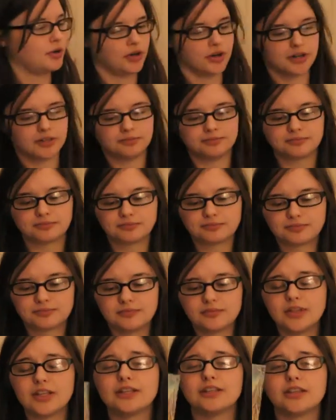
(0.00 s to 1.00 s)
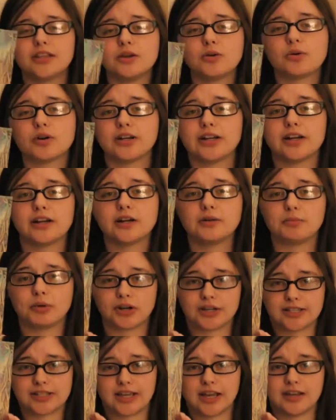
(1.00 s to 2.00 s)
book, The Ordinary
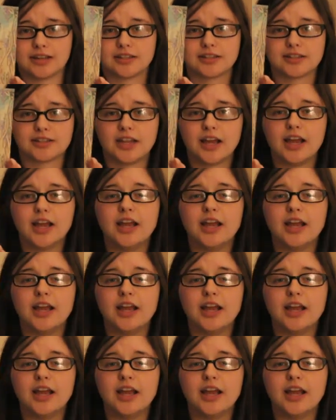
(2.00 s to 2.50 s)
Princess.